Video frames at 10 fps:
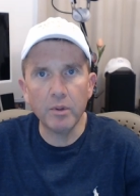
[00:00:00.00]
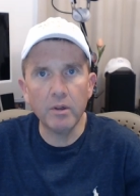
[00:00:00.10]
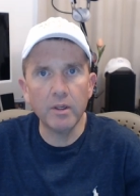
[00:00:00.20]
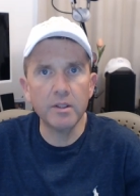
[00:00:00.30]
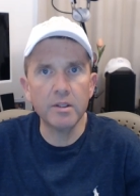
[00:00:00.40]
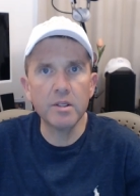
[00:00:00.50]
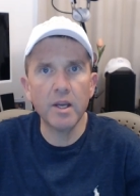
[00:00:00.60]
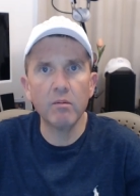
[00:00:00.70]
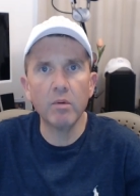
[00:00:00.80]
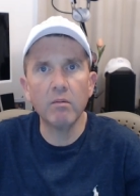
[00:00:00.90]
It didn't take
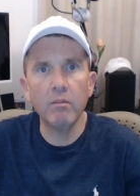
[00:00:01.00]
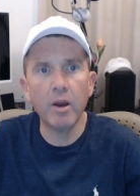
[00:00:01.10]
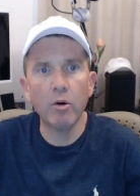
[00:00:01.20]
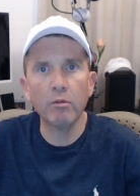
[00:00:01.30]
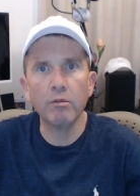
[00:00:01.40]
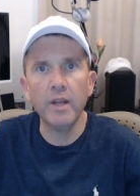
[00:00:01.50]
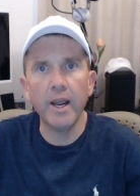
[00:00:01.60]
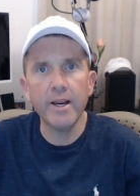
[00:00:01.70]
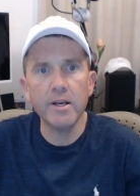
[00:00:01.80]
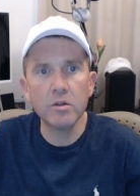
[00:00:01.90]
but a matter of
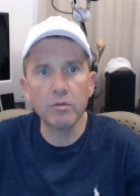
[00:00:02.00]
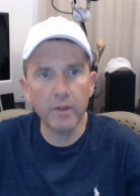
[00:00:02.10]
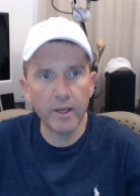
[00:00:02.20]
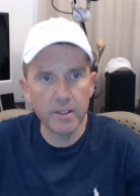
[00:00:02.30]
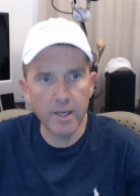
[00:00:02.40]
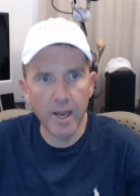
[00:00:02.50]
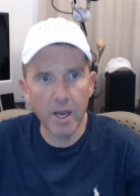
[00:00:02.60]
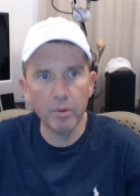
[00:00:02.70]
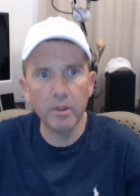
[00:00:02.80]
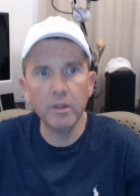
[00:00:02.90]
days for that to happen.